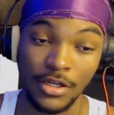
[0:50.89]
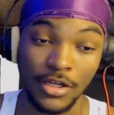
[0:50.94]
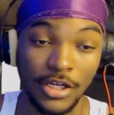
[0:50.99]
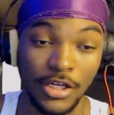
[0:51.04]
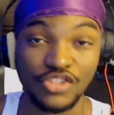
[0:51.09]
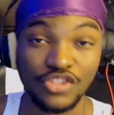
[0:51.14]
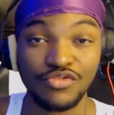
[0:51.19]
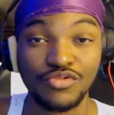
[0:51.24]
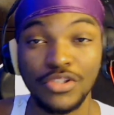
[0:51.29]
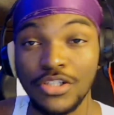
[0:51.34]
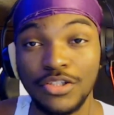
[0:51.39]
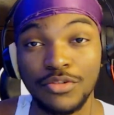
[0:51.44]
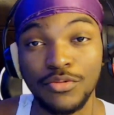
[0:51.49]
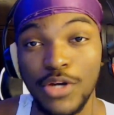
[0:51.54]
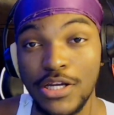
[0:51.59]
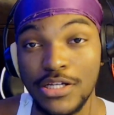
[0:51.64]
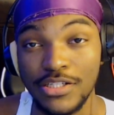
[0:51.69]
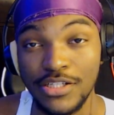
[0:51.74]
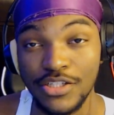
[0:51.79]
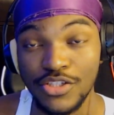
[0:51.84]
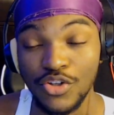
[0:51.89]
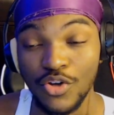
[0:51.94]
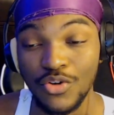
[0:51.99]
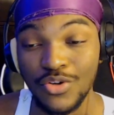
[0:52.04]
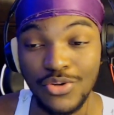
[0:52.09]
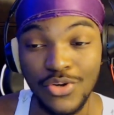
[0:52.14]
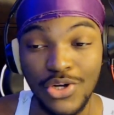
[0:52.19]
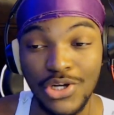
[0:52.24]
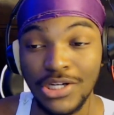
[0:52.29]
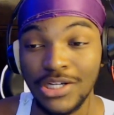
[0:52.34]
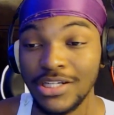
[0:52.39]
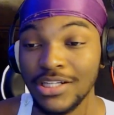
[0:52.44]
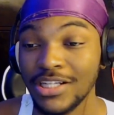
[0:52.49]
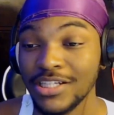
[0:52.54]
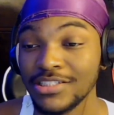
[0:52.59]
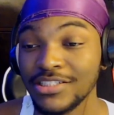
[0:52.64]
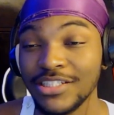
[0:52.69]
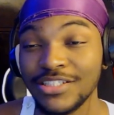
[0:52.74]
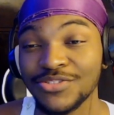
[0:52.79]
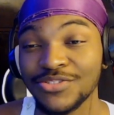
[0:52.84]
it's really crazy. So,
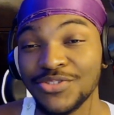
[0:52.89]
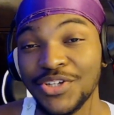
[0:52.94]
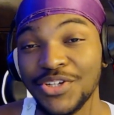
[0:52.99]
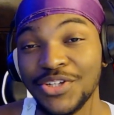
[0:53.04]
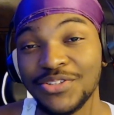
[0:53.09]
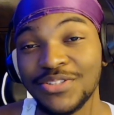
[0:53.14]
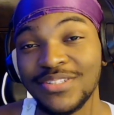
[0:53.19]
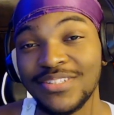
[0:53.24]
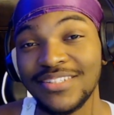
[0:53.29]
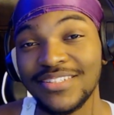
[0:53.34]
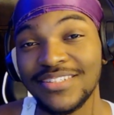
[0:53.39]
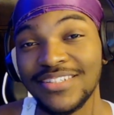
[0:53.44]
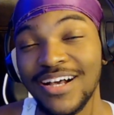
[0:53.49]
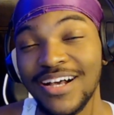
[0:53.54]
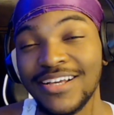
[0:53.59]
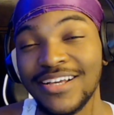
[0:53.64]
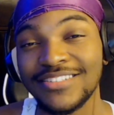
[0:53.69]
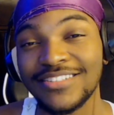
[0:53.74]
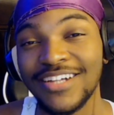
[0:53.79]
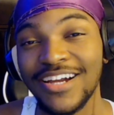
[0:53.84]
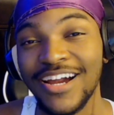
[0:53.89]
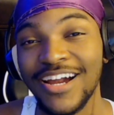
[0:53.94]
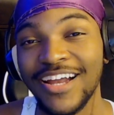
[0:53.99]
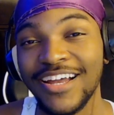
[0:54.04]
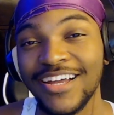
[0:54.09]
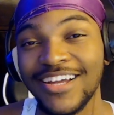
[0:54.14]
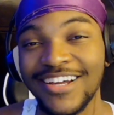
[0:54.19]
let's get straight into this, guys. All right?